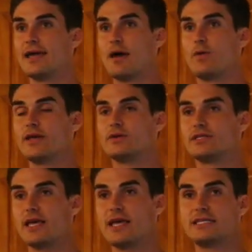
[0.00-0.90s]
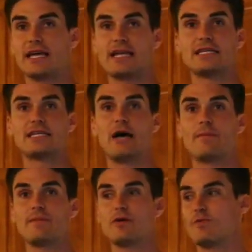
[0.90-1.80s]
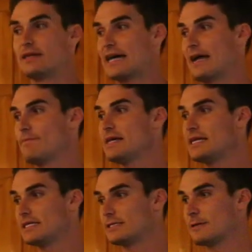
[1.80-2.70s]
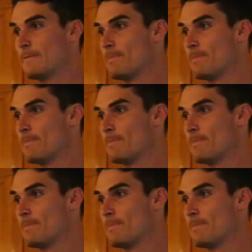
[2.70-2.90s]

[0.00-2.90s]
And what he was saying, he's like, this is helping me with my diabetes.